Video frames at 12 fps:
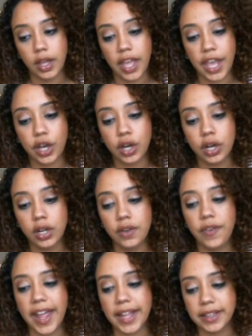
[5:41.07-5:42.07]
it could have
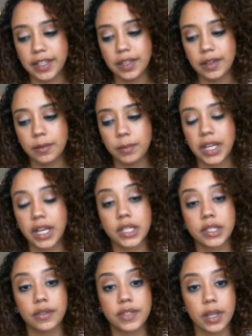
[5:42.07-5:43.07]
ended
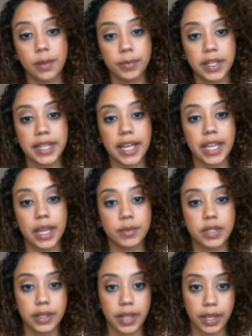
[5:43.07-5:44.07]
because of something that came
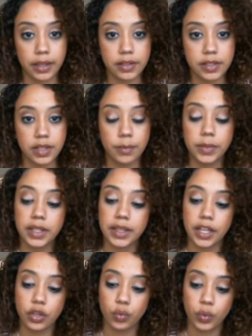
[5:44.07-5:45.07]
to light, something
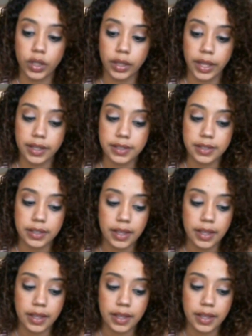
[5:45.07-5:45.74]
that you realized.